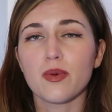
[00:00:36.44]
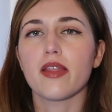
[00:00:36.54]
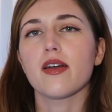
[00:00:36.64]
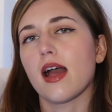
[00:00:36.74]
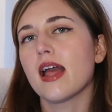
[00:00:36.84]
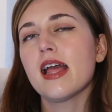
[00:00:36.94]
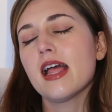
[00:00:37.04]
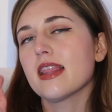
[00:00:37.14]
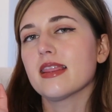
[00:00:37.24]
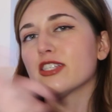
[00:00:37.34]
I thought,
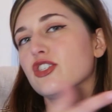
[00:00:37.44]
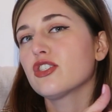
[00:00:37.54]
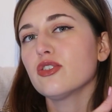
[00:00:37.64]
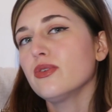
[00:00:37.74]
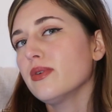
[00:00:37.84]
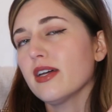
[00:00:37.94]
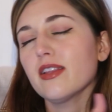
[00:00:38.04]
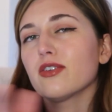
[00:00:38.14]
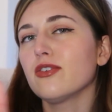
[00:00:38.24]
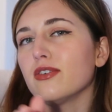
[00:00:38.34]
let's just do a
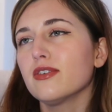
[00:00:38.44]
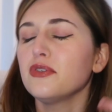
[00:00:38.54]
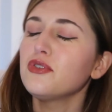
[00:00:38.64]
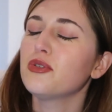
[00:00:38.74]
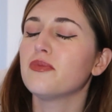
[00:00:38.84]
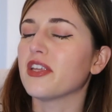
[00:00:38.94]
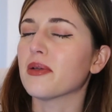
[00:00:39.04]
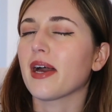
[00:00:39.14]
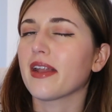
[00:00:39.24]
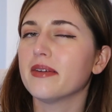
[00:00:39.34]
little YouTube video
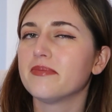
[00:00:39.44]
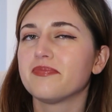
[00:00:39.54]
about it.